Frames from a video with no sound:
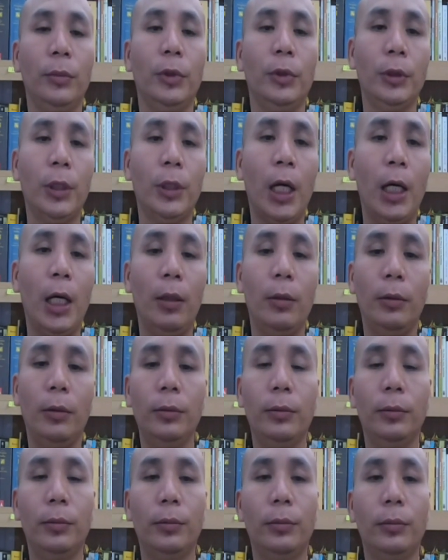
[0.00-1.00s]
Now,
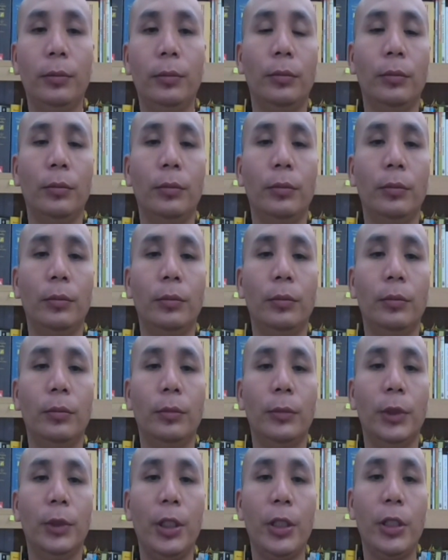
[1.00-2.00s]

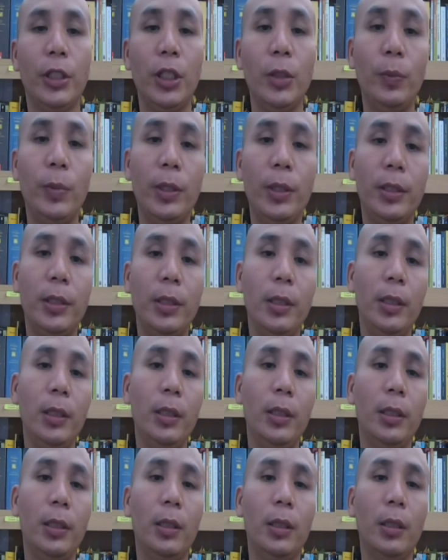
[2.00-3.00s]
the GBC,
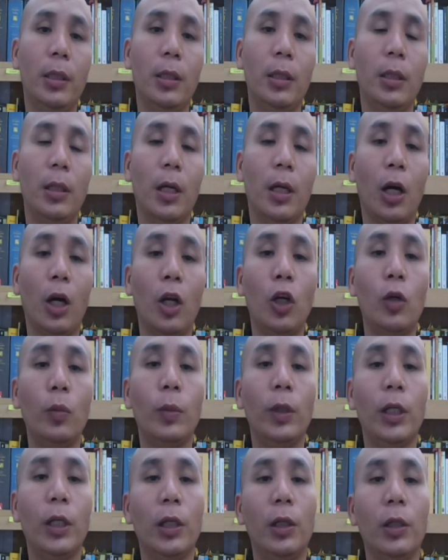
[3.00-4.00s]

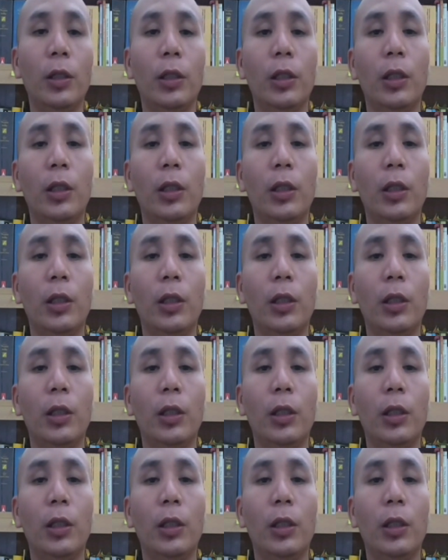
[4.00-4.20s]
Global